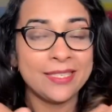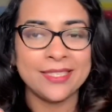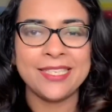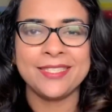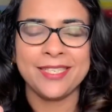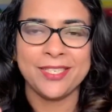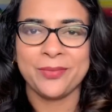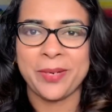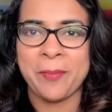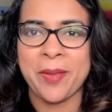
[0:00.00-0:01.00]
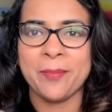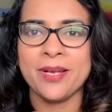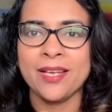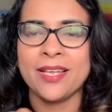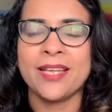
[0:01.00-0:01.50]
easy to remember
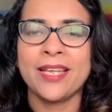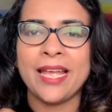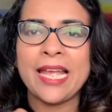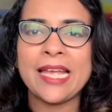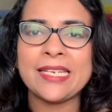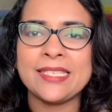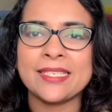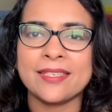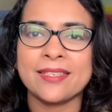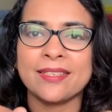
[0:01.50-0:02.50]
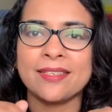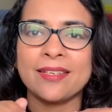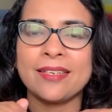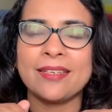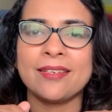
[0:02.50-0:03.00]
at
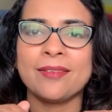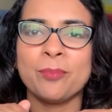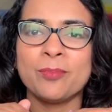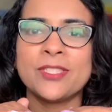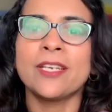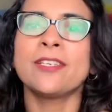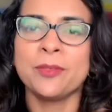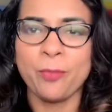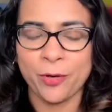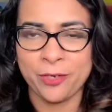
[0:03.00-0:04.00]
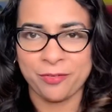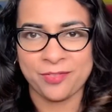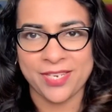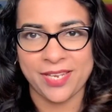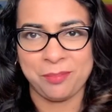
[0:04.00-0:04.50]
a certain point of
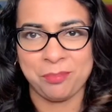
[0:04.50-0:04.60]
time.